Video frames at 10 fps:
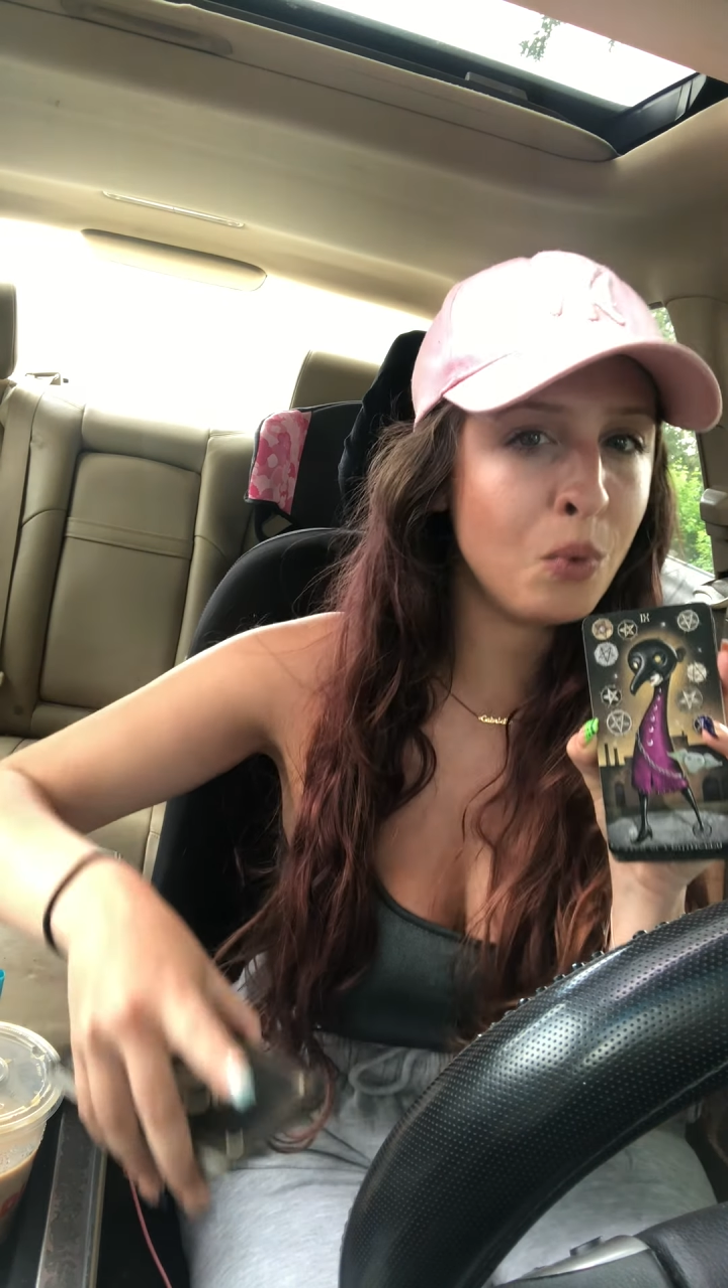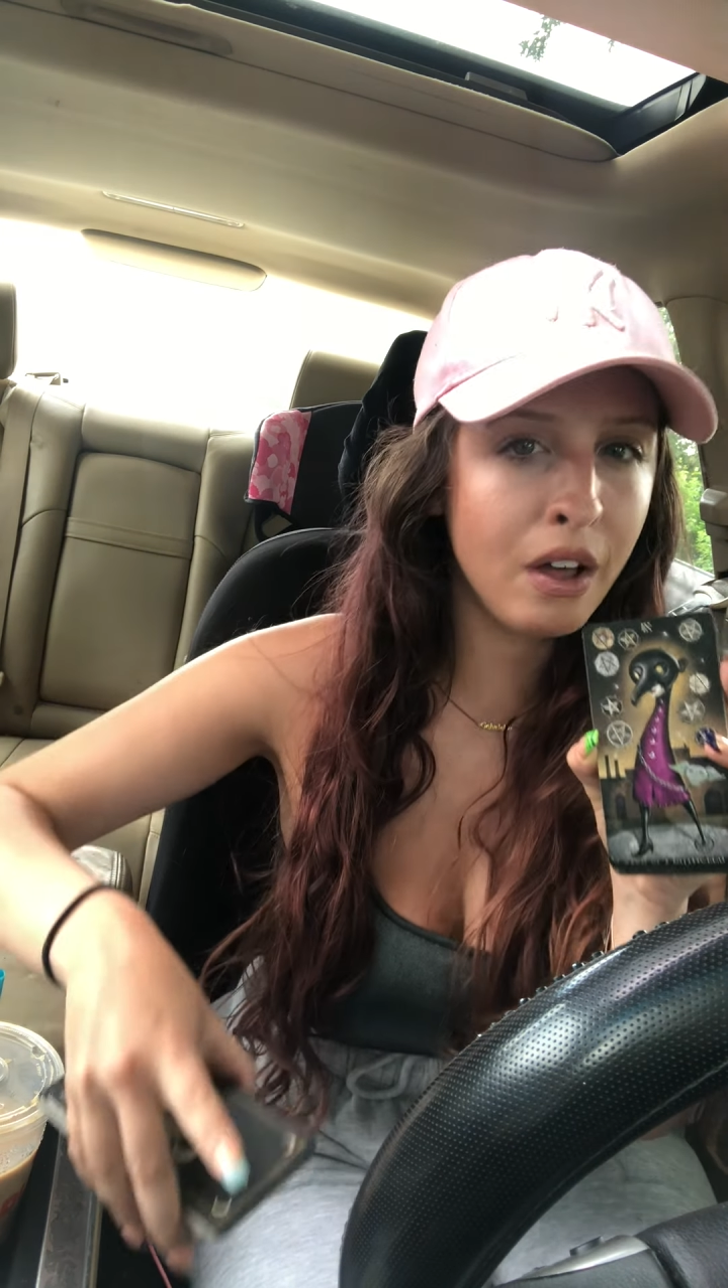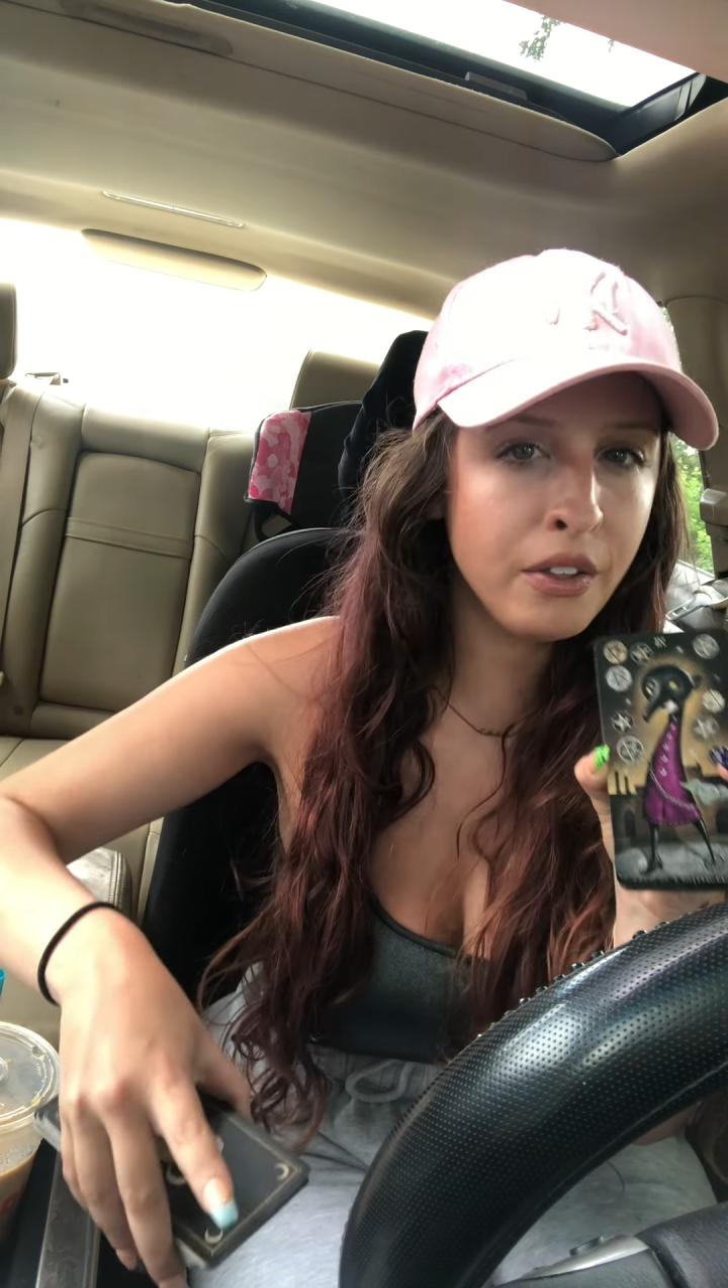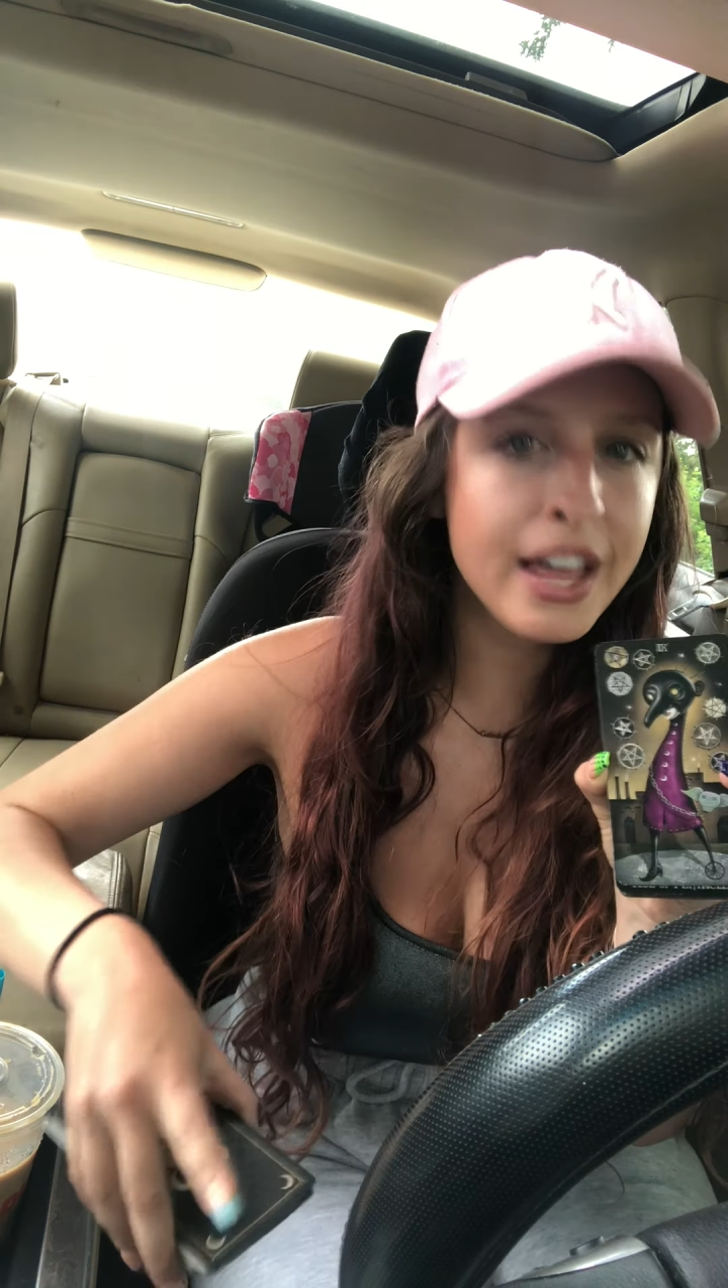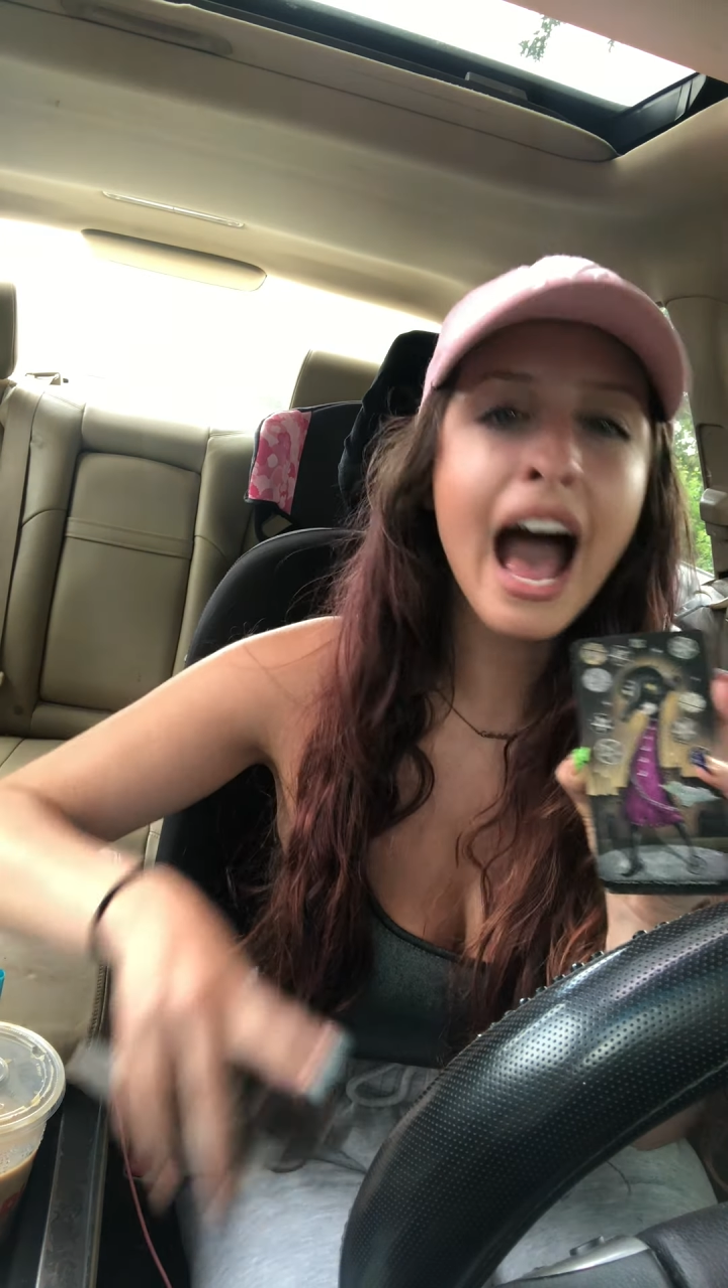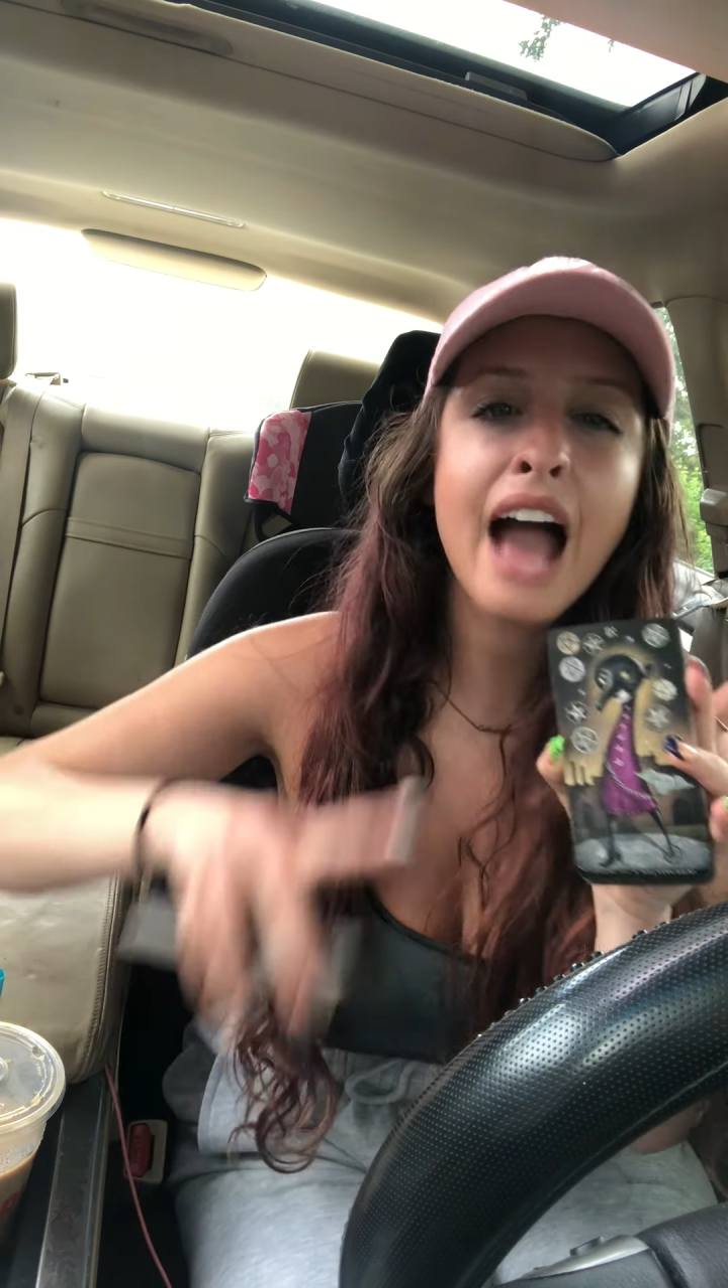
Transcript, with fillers: wealth.